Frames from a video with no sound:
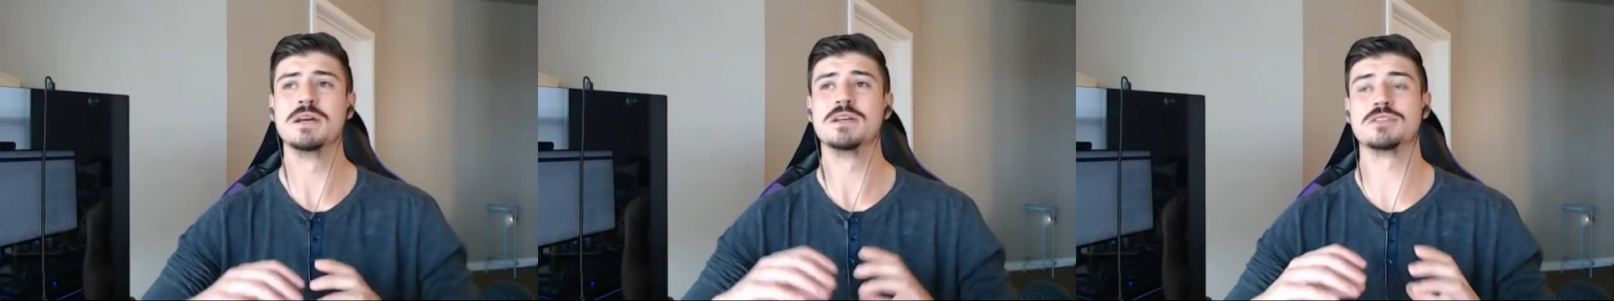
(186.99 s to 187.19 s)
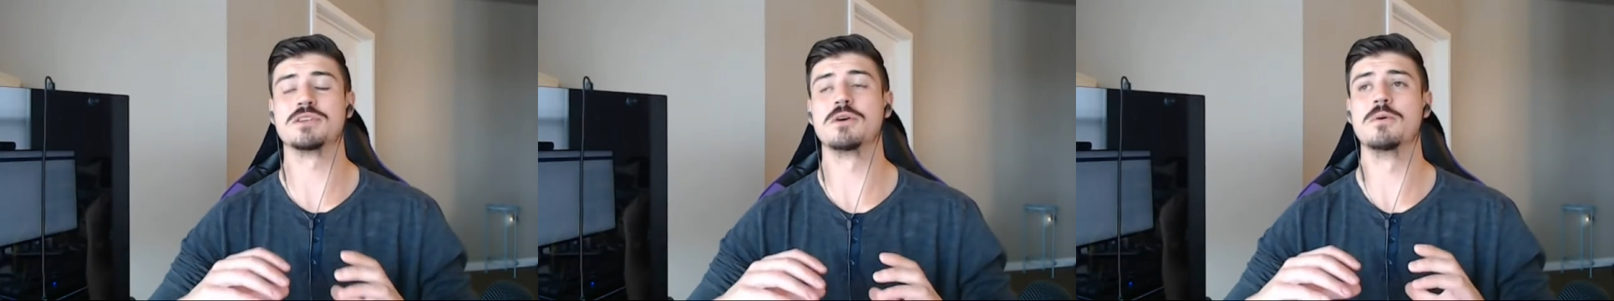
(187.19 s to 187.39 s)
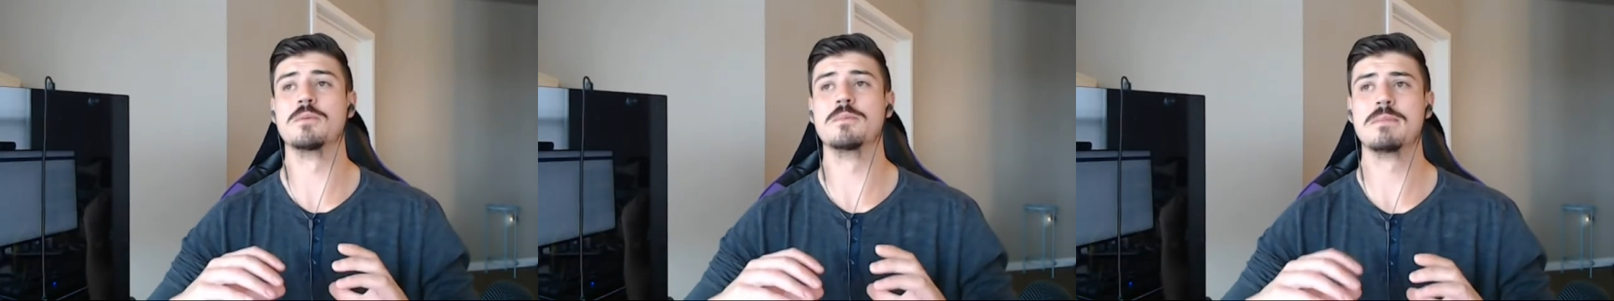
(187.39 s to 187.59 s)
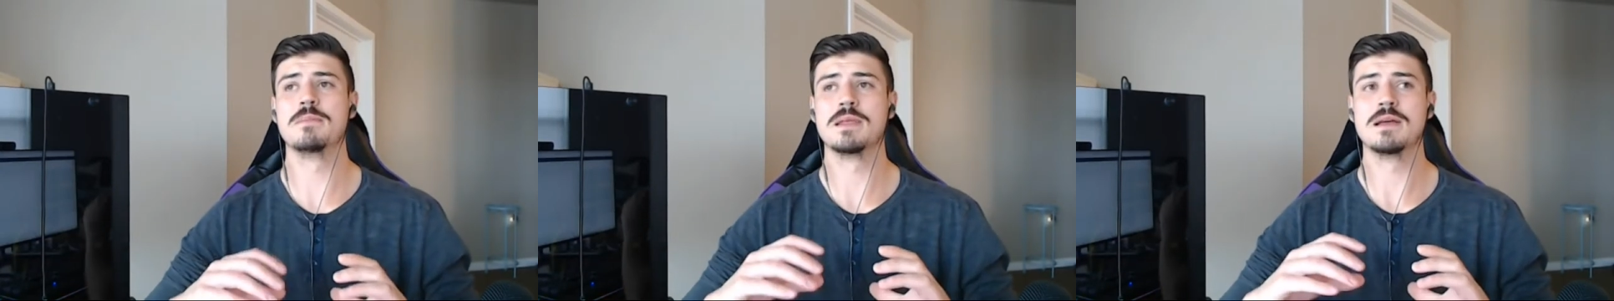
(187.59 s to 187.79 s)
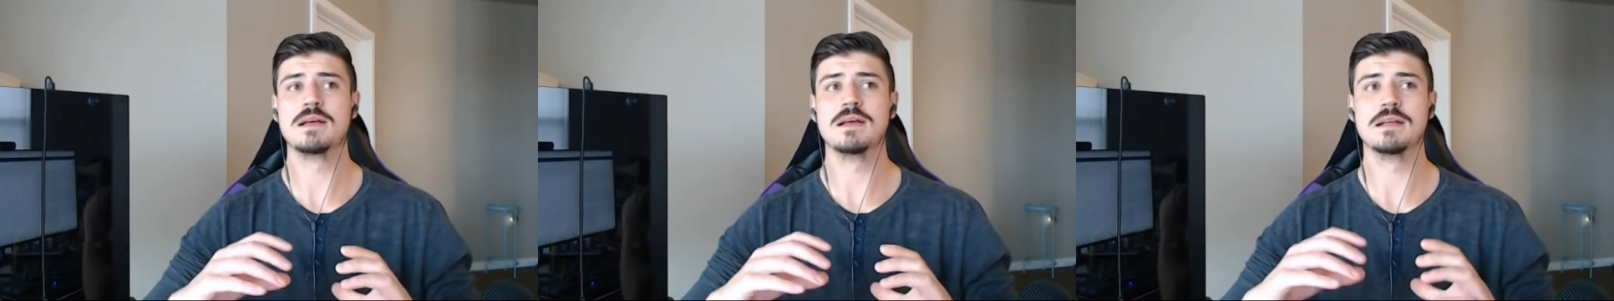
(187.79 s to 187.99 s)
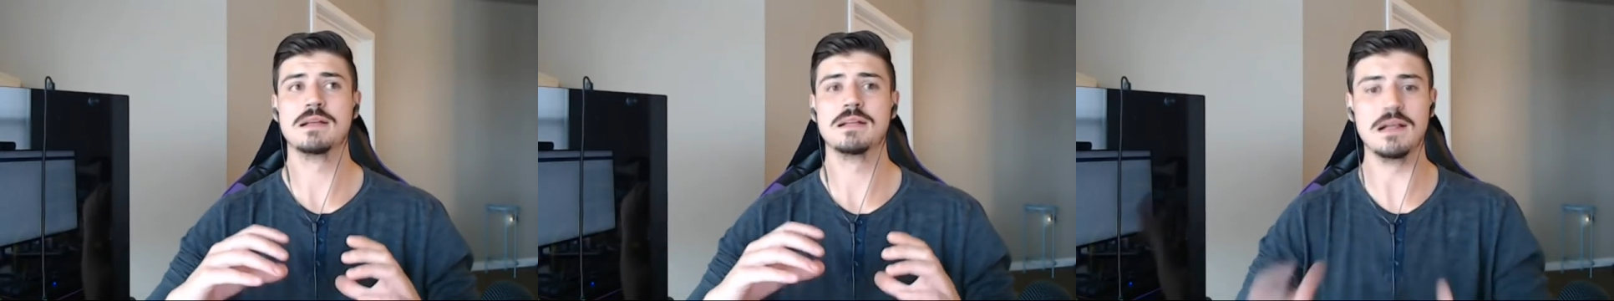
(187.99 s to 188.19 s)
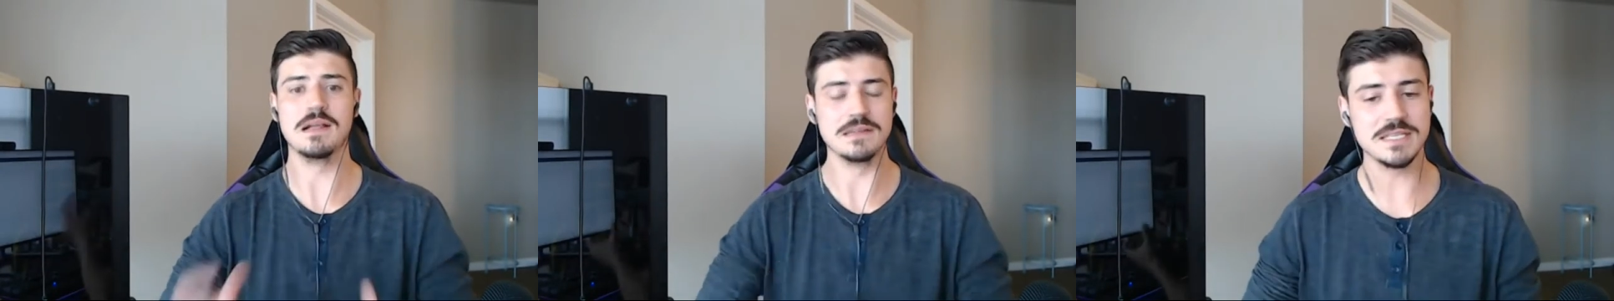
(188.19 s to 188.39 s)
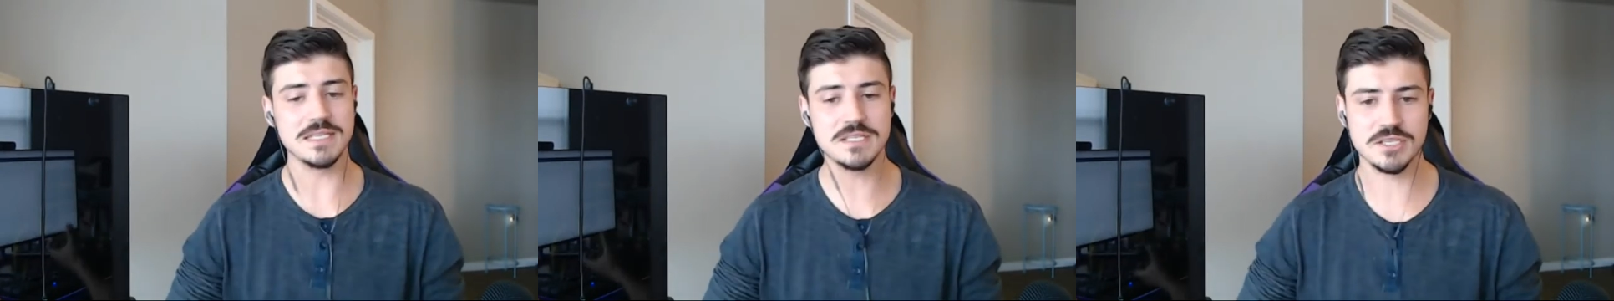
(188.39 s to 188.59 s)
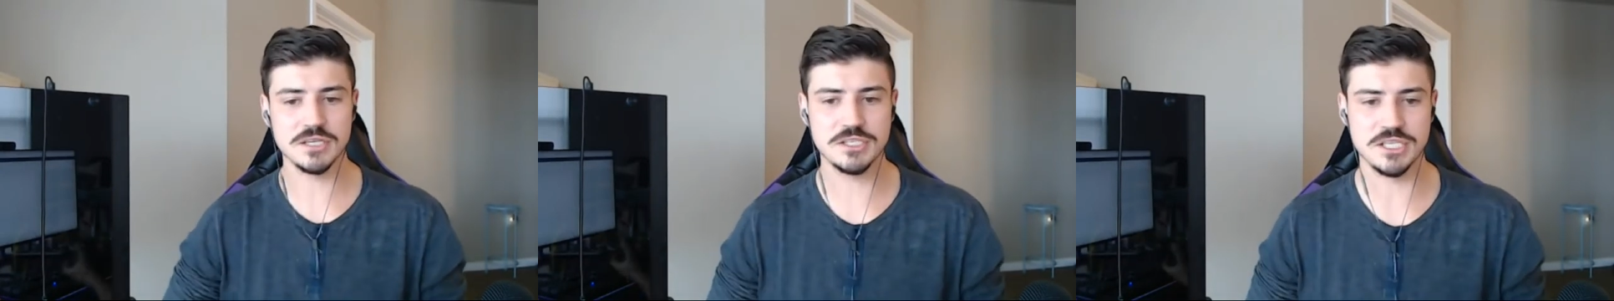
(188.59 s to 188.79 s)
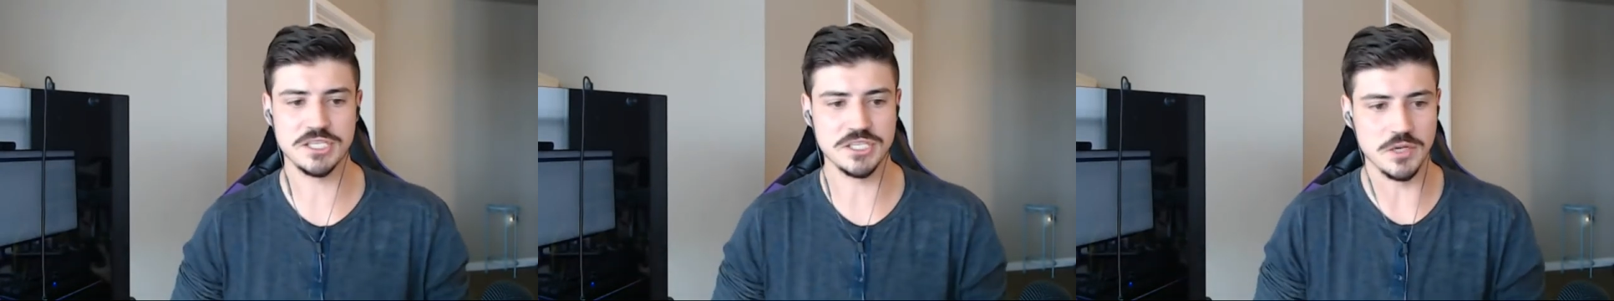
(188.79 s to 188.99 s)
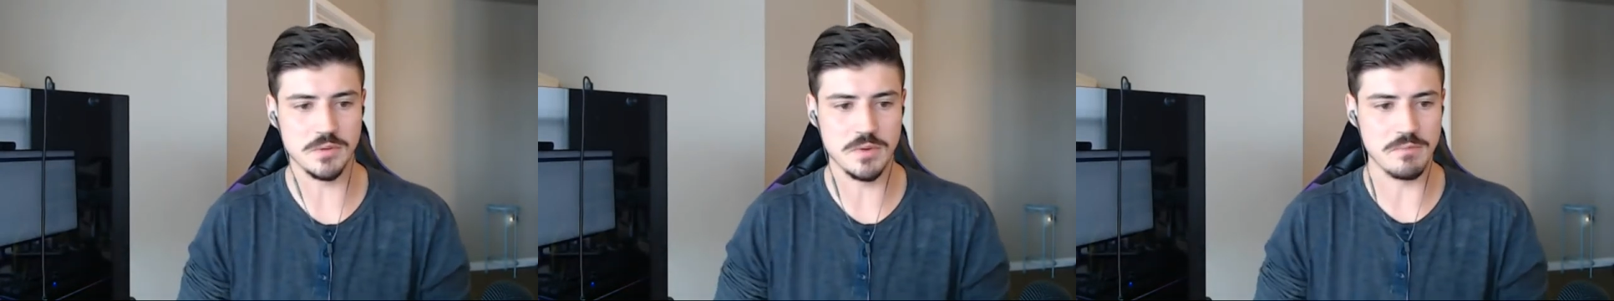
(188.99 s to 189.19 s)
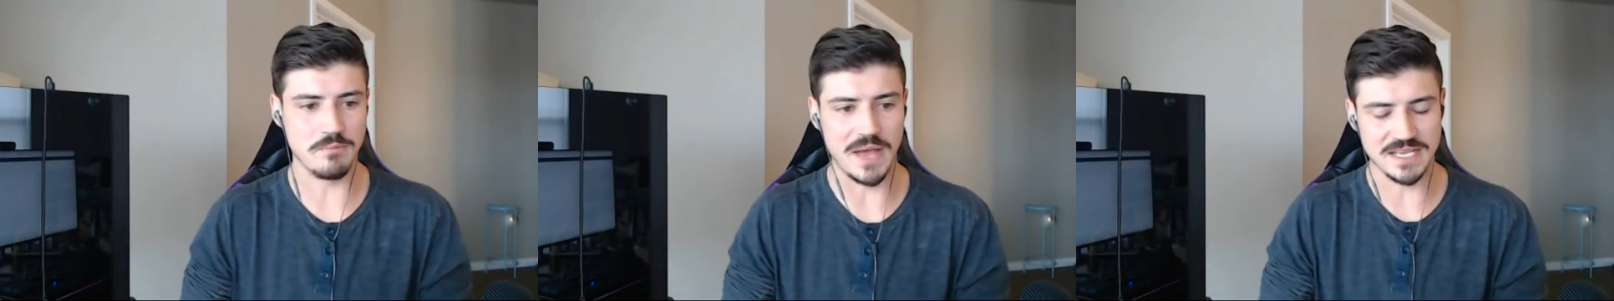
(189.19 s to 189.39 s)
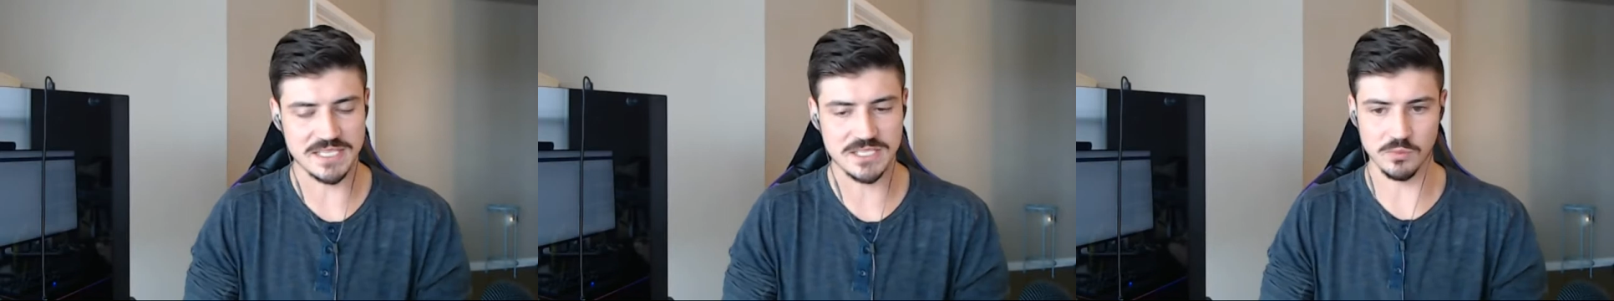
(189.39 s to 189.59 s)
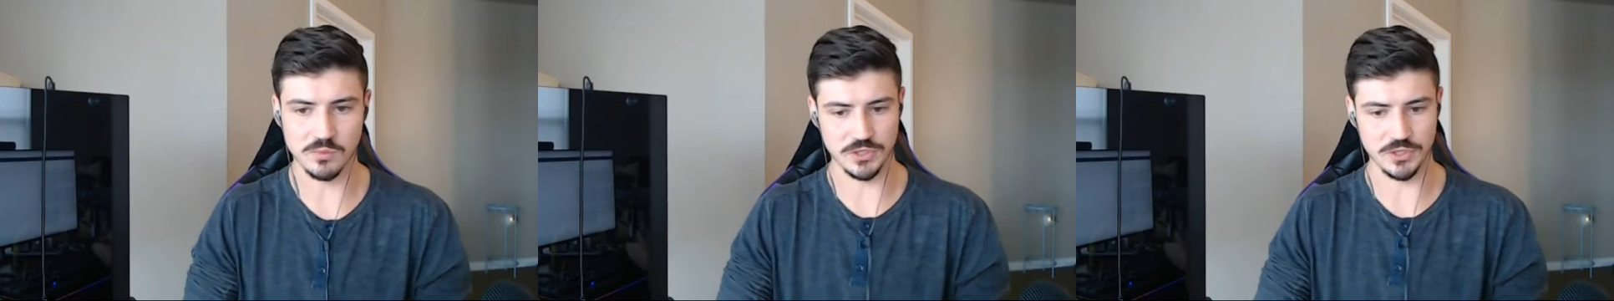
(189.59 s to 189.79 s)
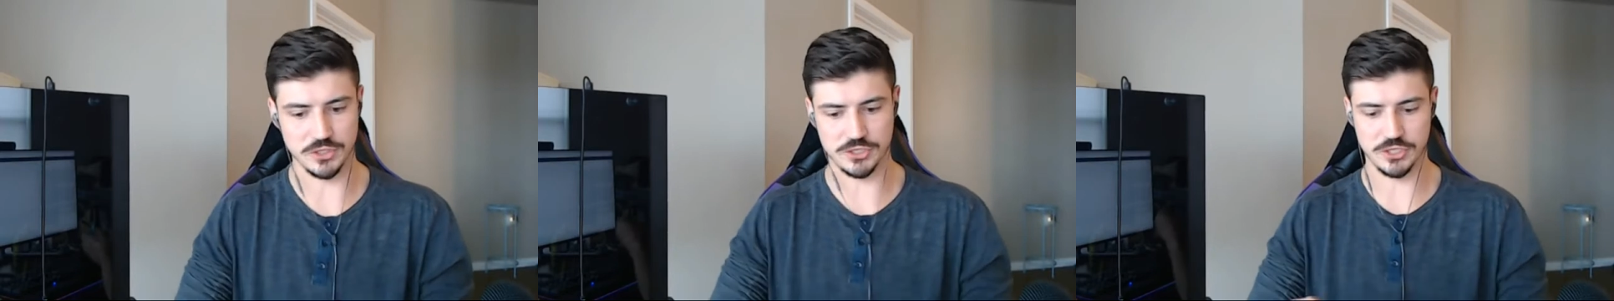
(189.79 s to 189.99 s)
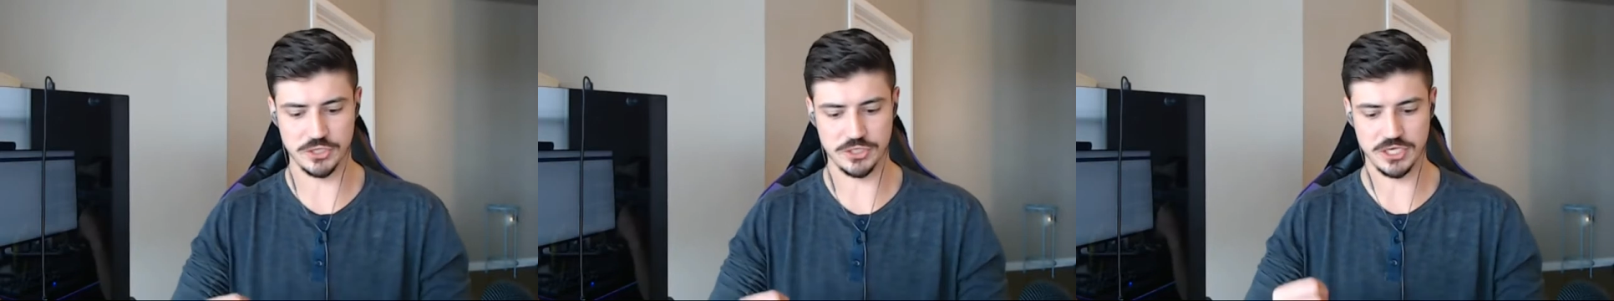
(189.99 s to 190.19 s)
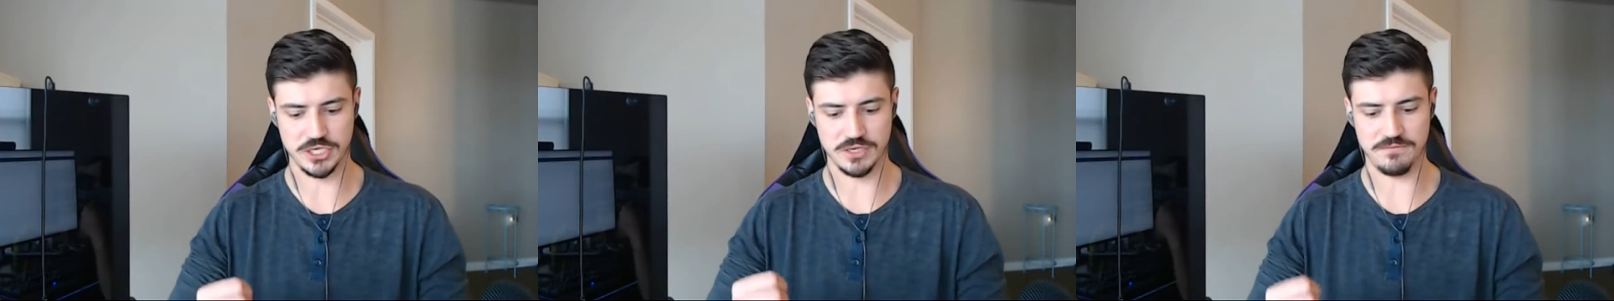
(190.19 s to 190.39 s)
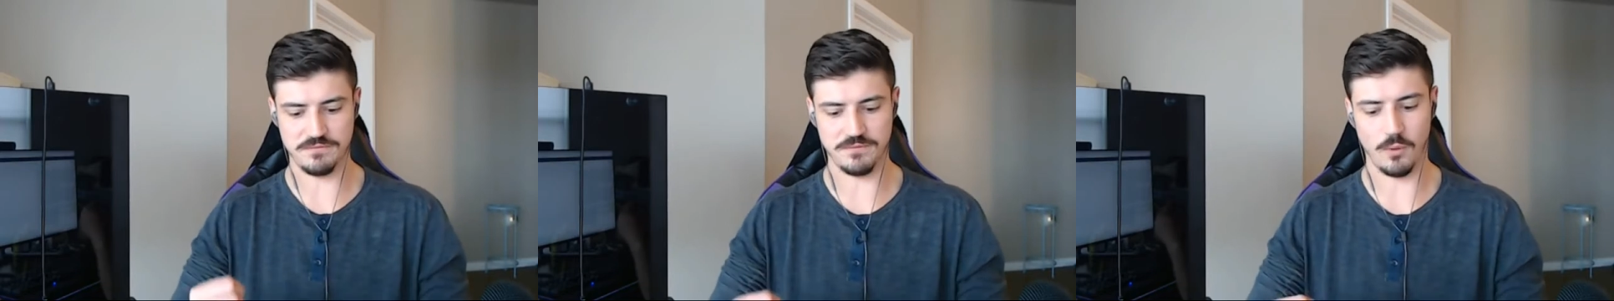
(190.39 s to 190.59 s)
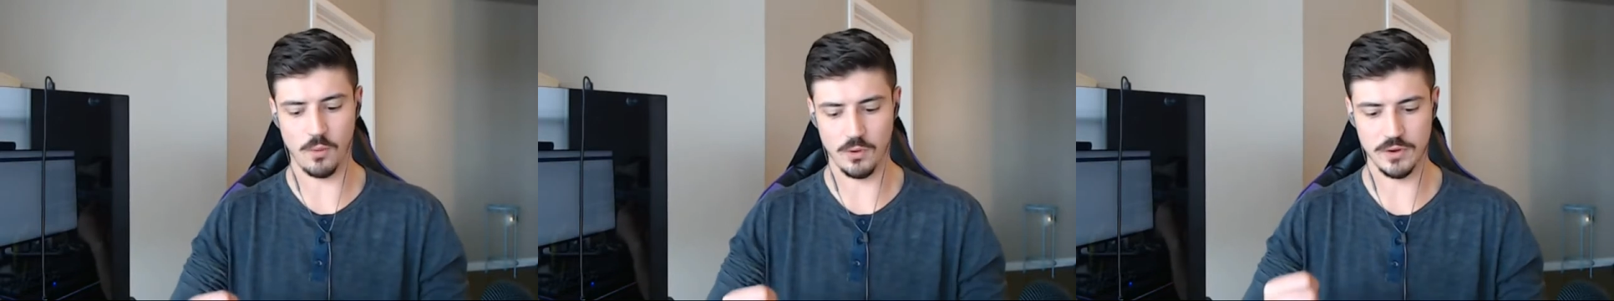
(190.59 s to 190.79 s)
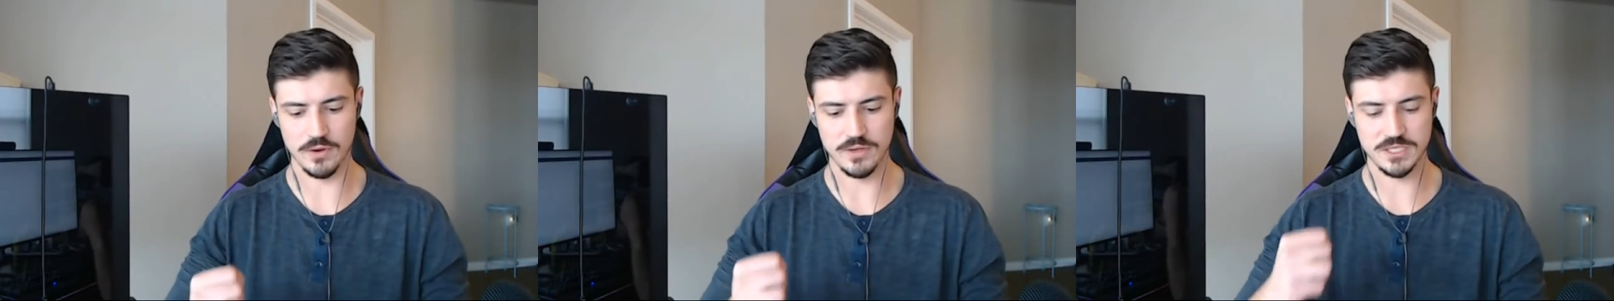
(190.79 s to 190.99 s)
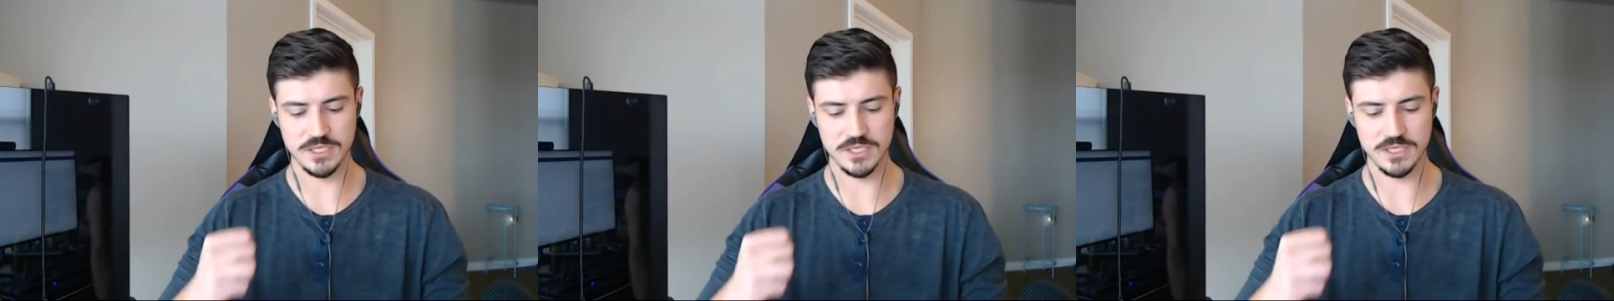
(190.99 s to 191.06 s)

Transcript: So a lead search is going to be best when you're searching for